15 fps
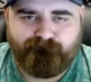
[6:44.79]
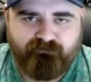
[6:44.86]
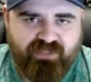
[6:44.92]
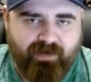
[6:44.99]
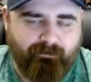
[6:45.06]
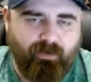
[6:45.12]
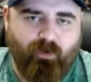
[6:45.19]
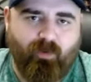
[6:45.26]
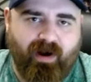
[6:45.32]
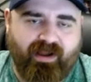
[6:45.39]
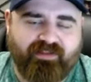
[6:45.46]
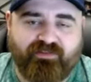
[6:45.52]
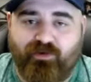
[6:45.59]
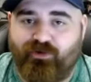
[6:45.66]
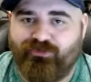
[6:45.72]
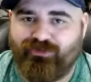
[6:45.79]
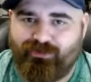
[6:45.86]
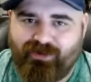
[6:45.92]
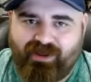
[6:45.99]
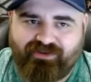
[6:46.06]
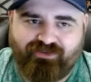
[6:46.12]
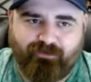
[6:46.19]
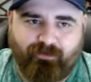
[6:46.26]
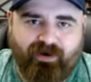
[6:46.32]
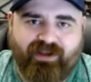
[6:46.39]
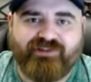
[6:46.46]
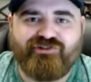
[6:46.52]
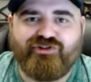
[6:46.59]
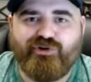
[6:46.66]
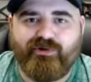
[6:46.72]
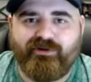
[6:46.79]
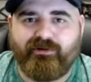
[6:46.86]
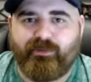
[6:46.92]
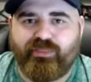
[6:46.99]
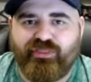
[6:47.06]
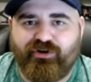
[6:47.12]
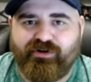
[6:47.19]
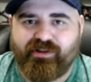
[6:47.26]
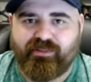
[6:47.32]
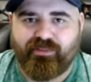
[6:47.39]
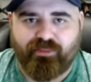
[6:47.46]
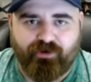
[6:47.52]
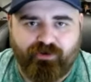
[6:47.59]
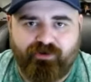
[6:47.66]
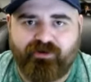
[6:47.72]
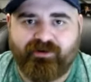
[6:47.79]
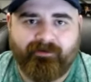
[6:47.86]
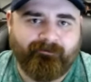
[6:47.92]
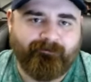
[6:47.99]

Tempo wise, also not a surprise, 233rd